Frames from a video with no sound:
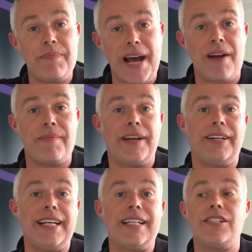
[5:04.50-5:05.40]

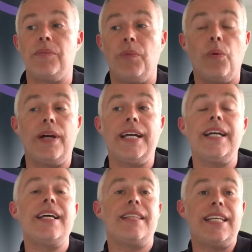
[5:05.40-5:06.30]
paramount in supporting
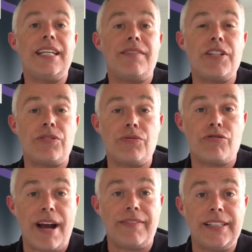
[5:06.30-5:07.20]
the individual
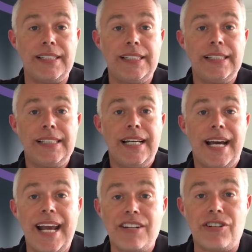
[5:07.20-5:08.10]
traveller.
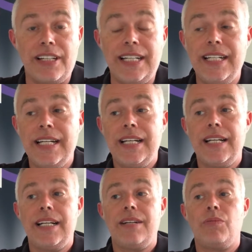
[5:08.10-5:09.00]
And actually,
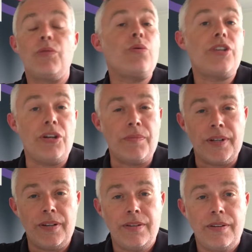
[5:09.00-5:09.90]
we're all
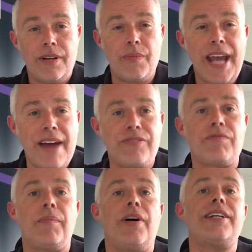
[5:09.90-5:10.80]
human. And we have to
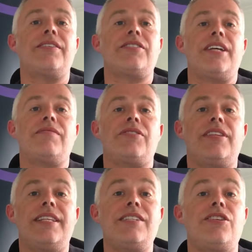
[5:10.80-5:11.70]
remind ourselves
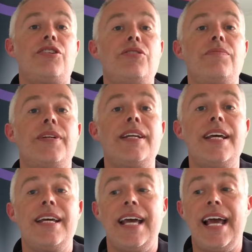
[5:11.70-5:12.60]
that this human
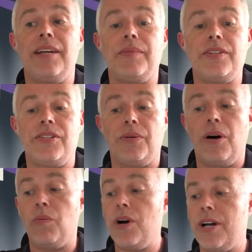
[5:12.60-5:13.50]
element to
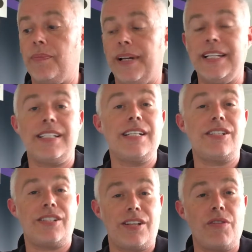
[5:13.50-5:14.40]
our workplace is
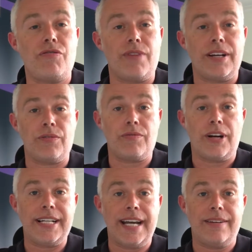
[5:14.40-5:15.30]
so critical
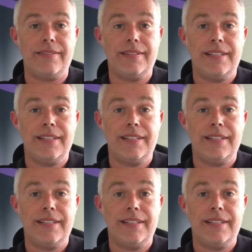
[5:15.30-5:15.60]
right now.